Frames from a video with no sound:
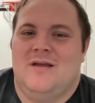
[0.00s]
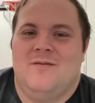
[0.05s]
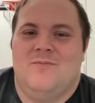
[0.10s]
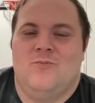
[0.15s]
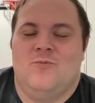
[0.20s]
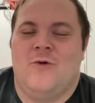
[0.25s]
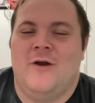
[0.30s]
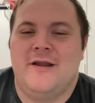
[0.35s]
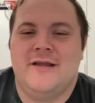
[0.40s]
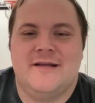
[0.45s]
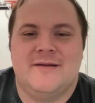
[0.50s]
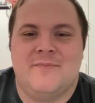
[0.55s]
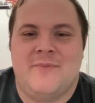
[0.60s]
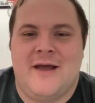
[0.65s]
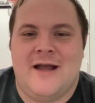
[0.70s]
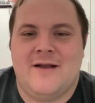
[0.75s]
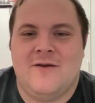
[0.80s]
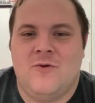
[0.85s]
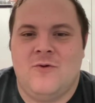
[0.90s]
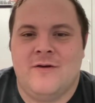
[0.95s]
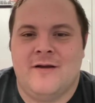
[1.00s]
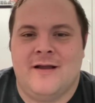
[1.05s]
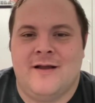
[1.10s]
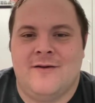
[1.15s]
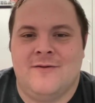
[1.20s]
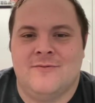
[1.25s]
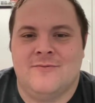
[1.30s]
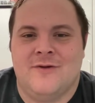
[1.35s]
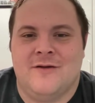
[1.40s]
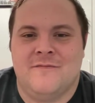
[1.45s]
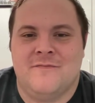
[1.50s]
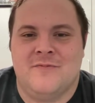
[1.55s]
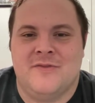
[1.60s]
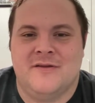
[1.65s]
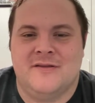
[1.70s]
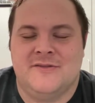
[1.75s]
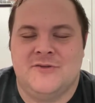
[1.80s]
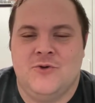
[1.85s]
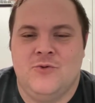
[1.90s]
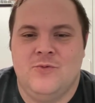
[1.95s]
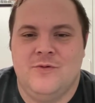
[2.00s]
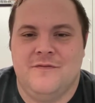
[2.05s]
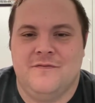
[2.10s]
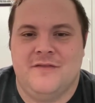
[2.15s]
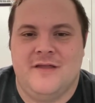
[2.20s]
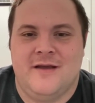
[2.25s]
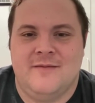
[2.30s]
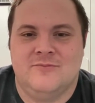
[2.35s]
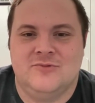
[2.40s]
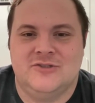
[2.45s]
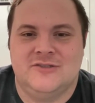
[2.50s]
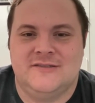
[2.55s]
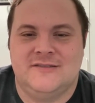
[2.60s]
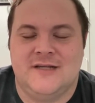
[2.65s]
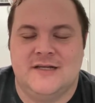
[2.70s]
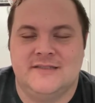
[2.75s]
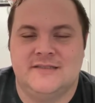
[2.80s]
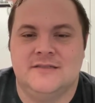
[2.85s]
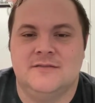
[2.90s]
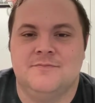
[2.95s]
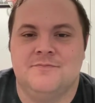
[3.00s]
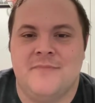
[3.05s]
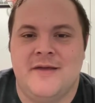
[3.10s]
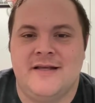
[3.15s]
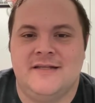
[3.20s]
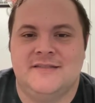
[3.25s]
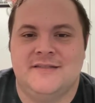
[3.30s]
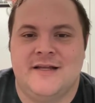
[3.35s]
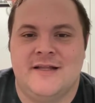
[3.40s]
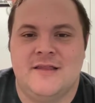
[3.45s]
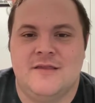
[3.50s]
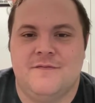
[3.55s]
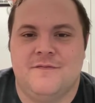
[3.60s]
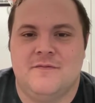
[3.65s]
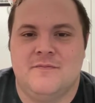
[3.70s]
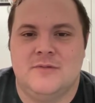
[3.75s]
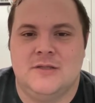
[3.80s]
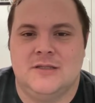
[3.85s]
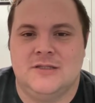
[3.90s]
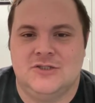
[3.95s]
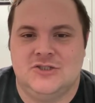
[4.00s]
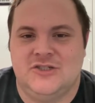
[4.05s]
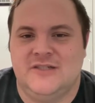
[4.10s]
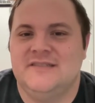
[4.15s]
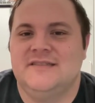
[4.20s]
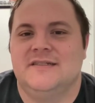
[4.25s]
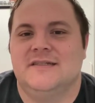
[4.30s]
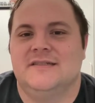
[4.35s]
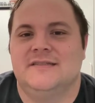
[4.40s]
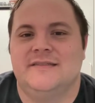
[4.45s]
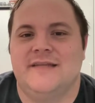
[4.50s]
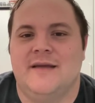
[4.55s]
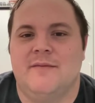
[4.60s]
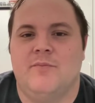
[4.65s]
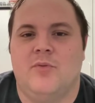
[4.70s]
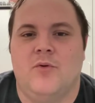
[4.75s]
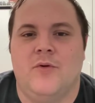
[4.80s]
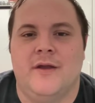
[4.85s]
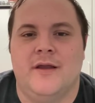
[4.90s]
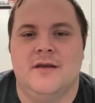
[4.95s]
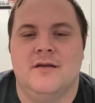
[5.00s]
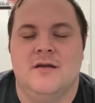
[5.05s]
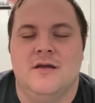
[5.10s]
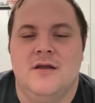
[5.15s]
running a backcourt out of the two of them just doesn't make sense from a logistics standpoint.